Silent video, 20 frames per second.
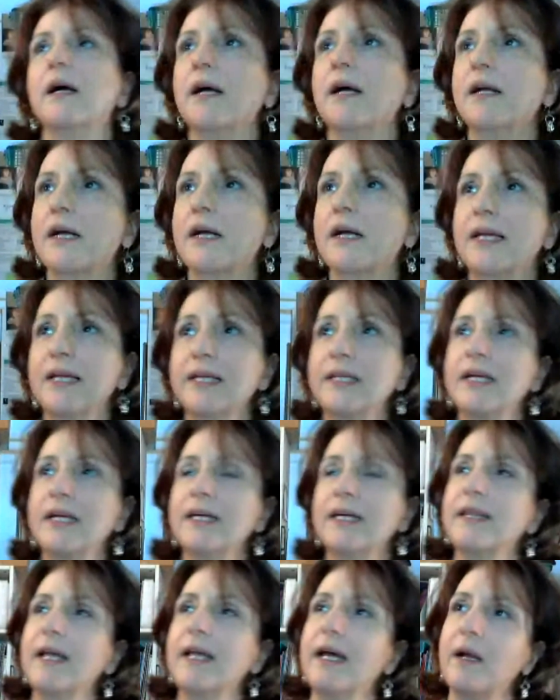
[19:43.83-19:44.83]
a kid
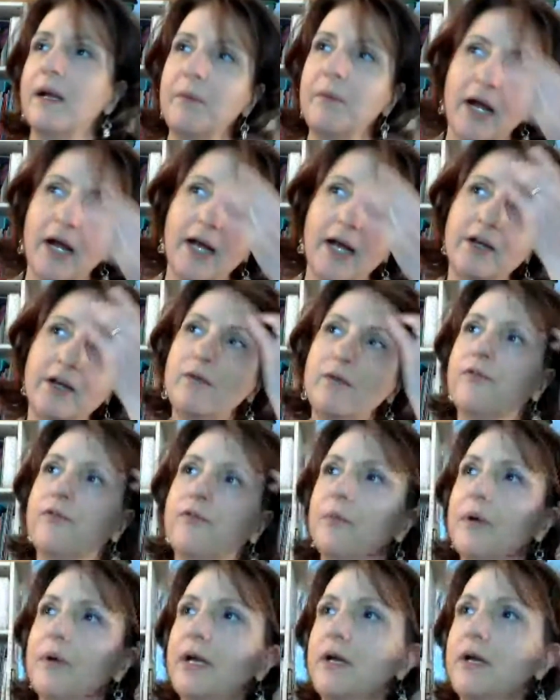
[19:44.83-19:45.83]
like that, I mean, I know
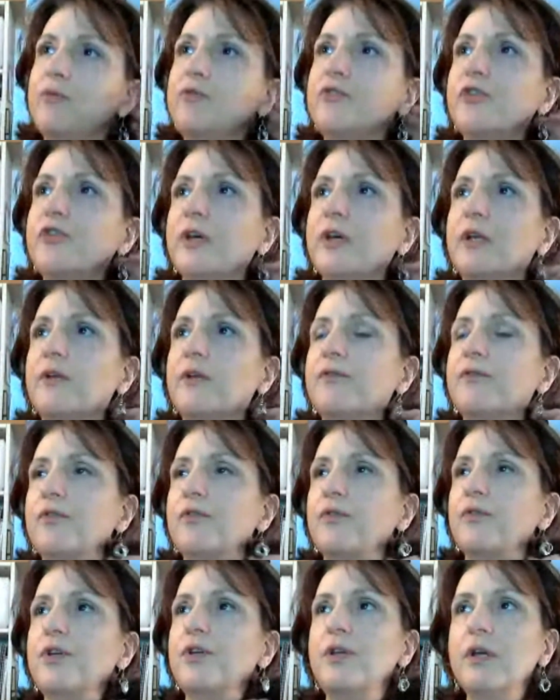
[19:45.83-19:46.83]
for my own son,
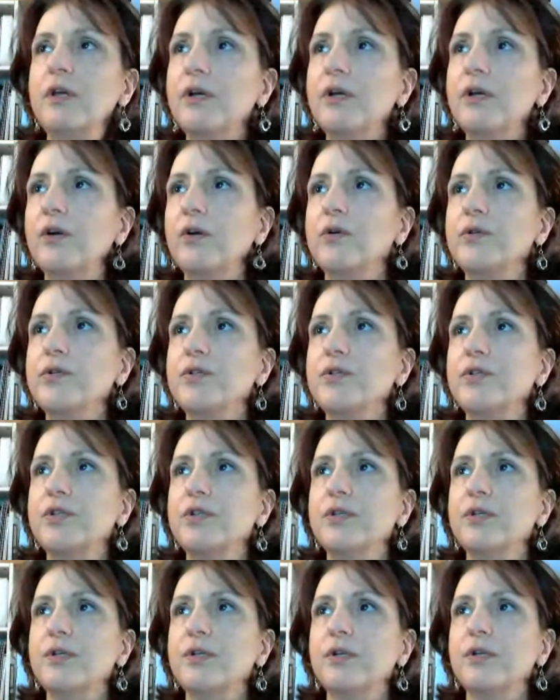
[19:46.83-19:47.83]
for
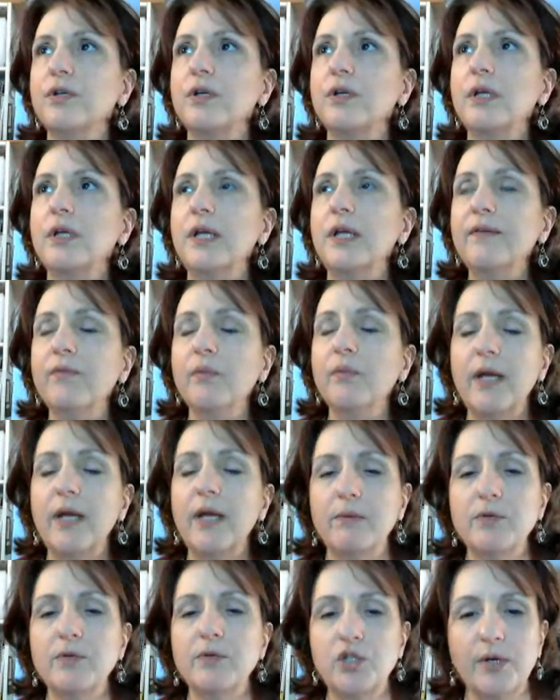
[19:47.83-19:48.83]
years, even when
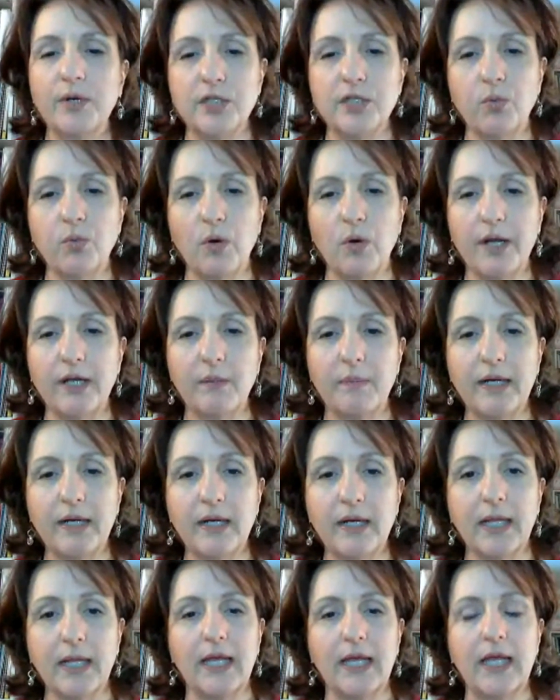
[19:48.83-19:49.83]
he was doing his work
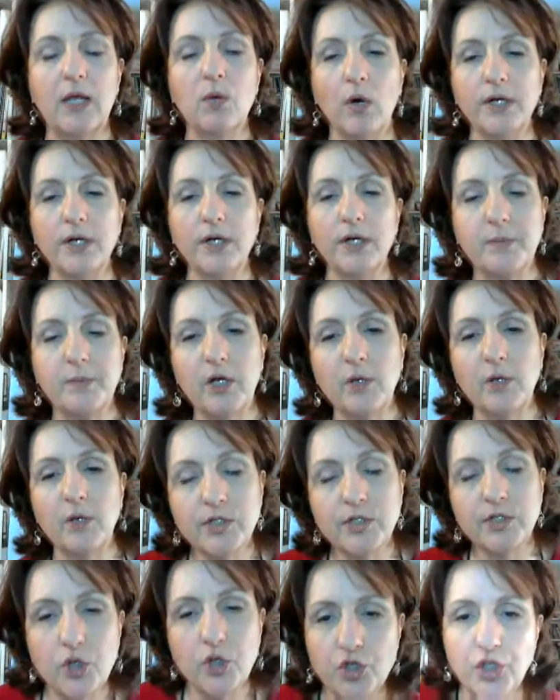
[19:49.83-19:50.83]
independently, he wanted to be
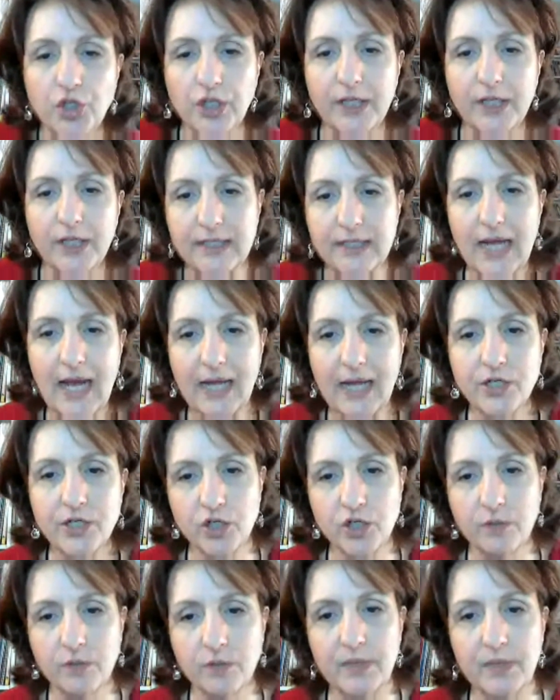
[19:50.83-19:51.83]
almost surgically attached
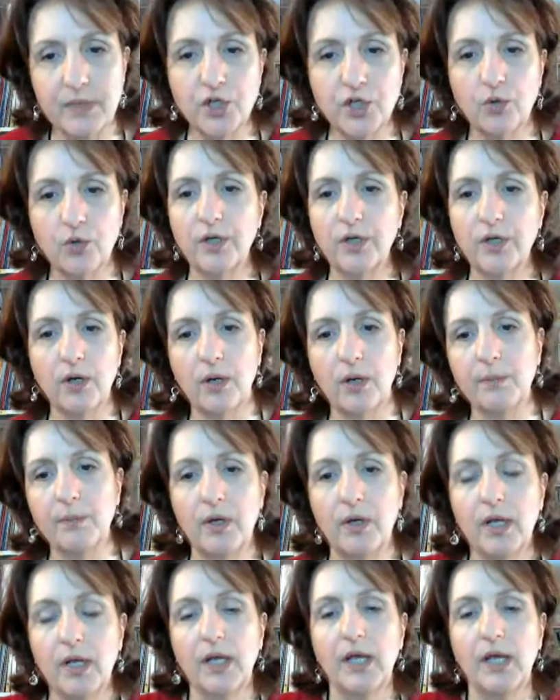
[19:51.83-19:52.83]
to me. So, you know, I mean,
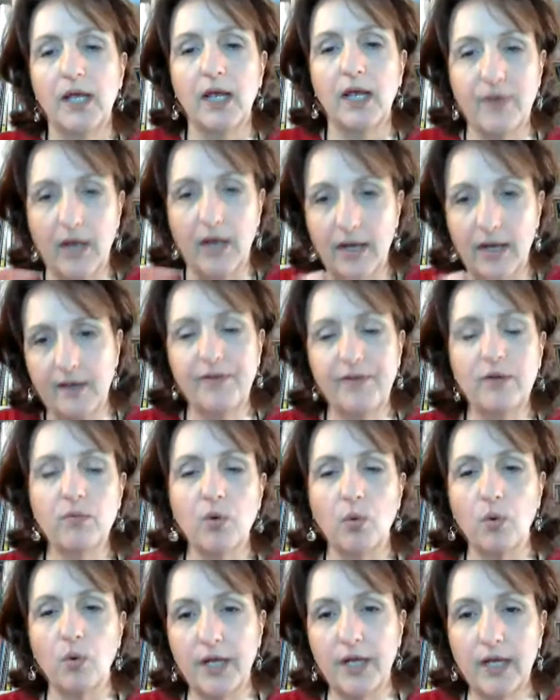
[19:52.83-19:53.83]
if he were
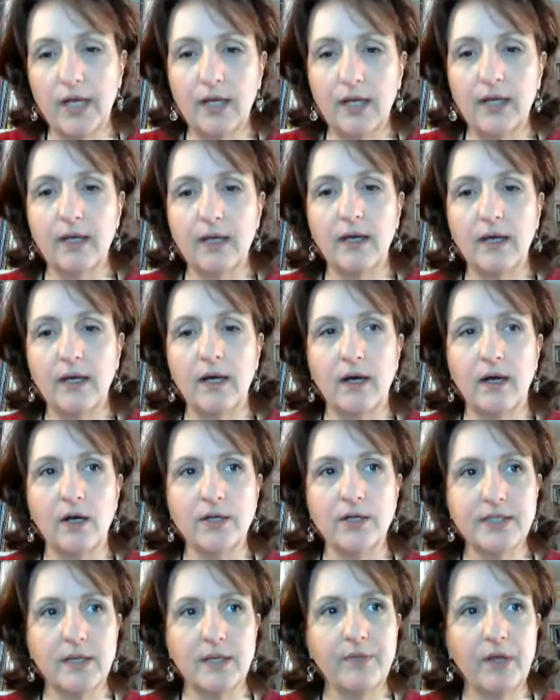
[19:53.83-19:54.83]
working
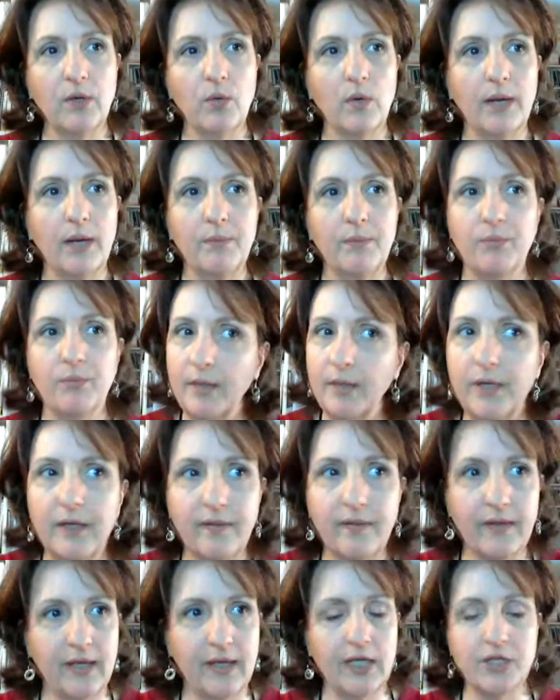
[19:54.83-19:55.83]
on something, I'd bring him into
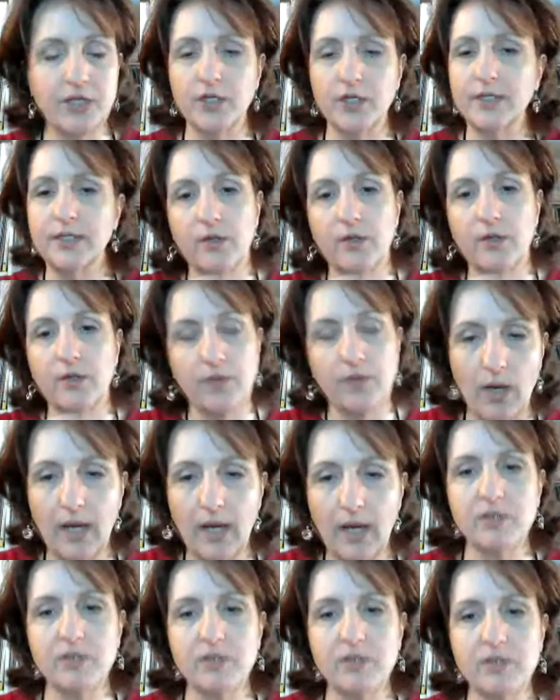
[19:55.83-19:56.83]
the kitchen so that while
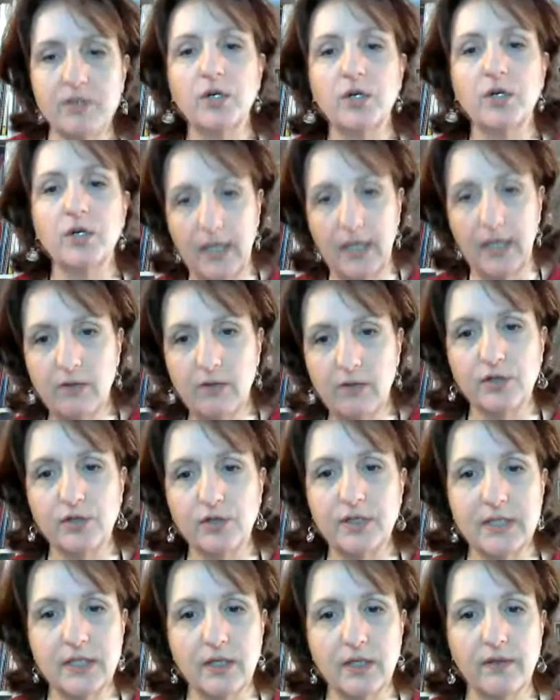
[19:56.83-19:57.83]
I was cooking, he was actually
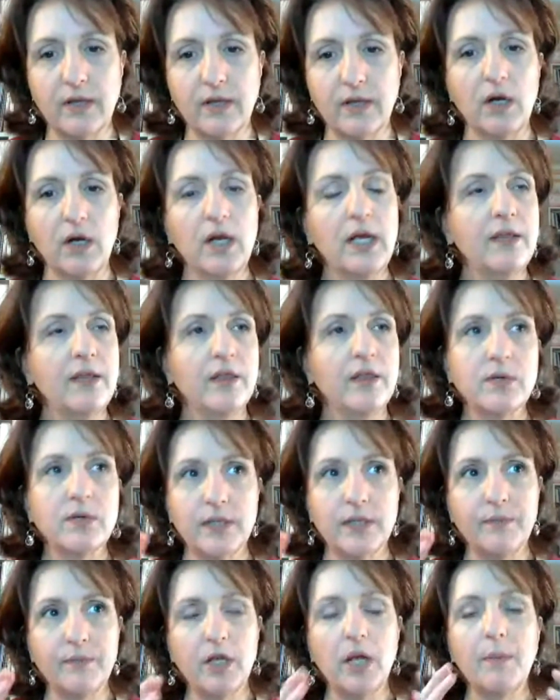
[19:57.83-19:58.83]
still there. There was
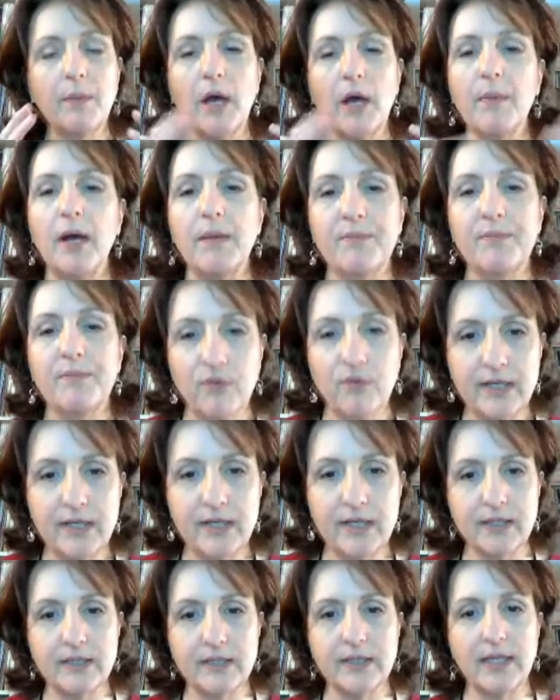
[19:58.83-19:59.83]
something about my
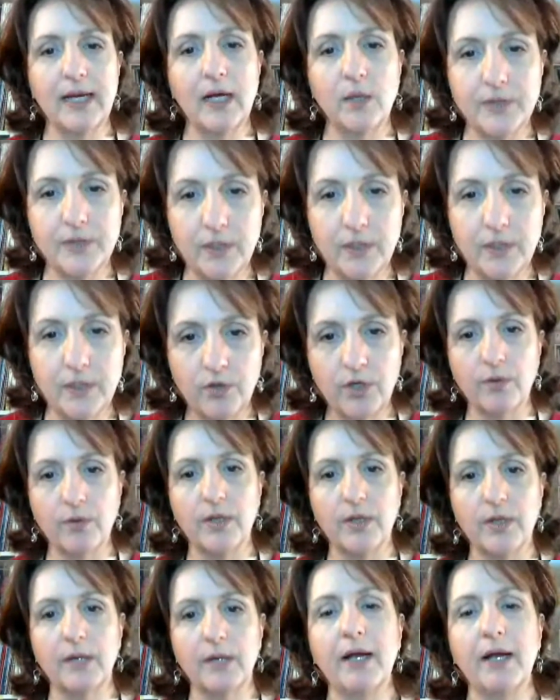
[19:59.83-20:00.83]
presence that helped him, you know,
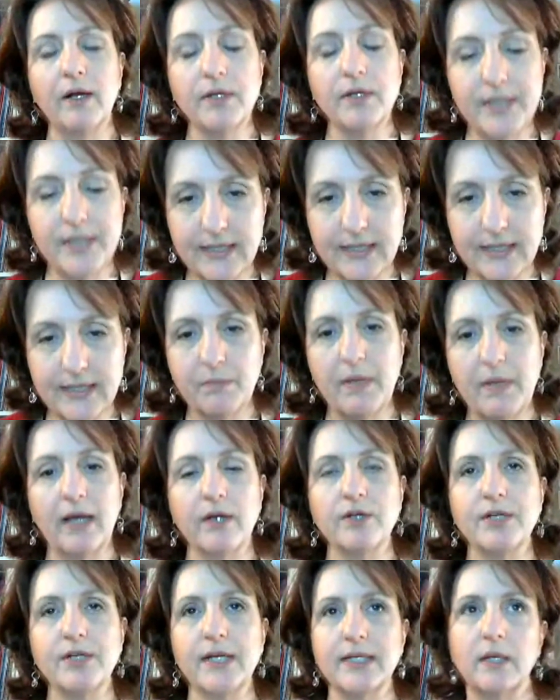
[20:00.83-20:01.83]
get on task and back
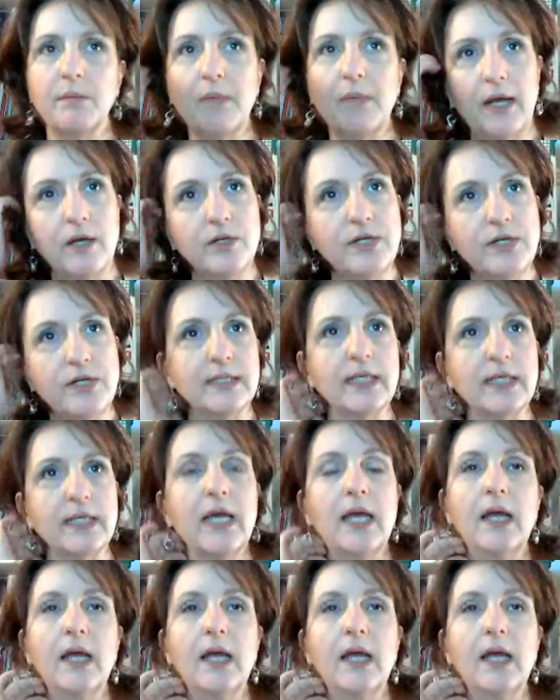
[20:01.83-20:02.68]
on task and back on task.